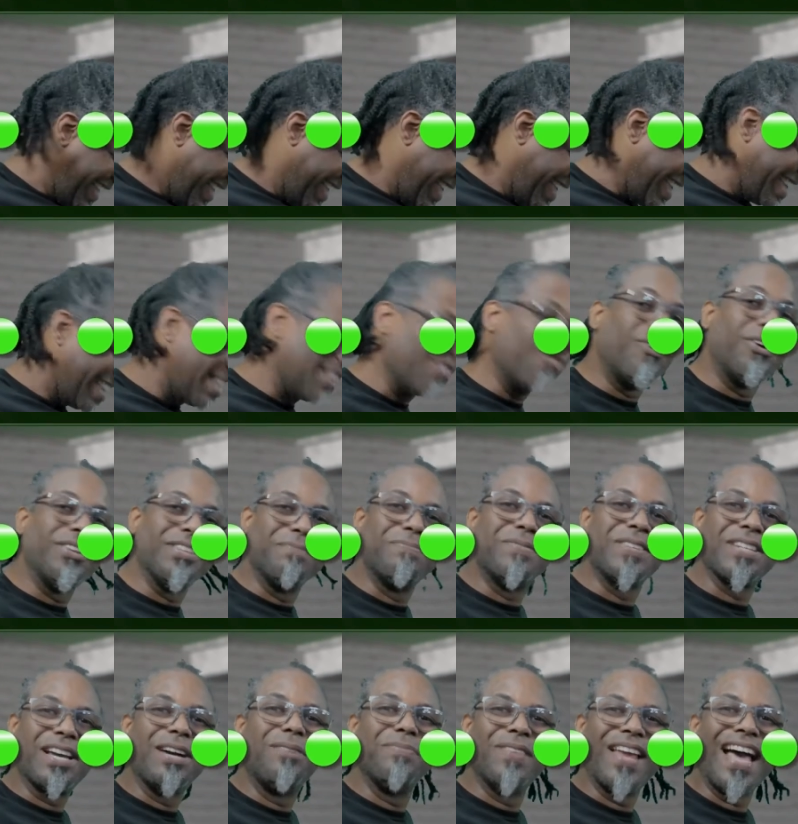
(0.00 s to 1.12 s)
You want them to
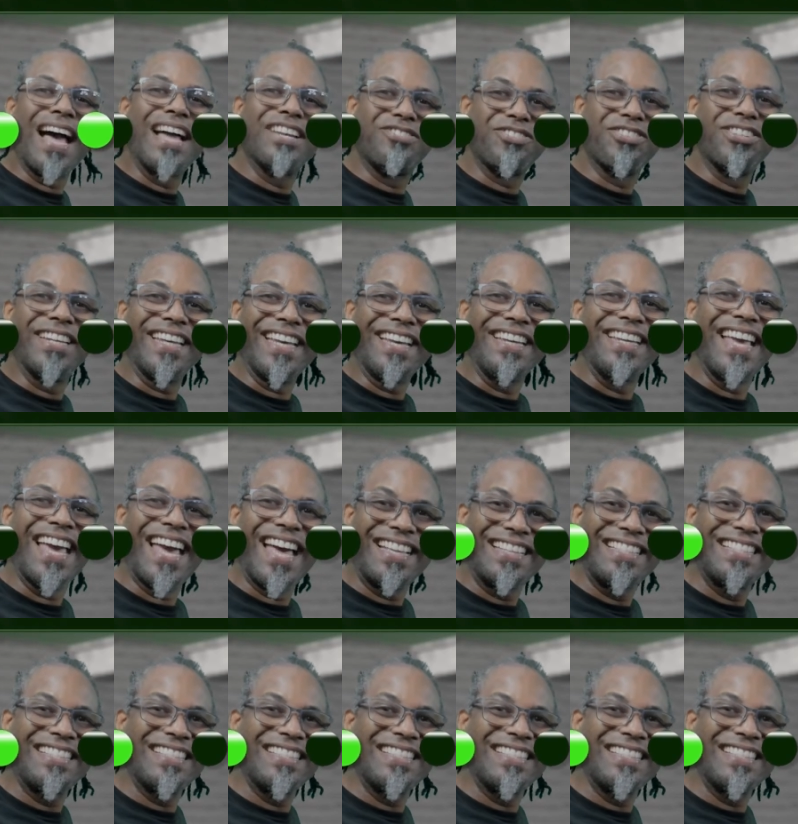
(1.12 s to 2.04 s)
come naturally, yes?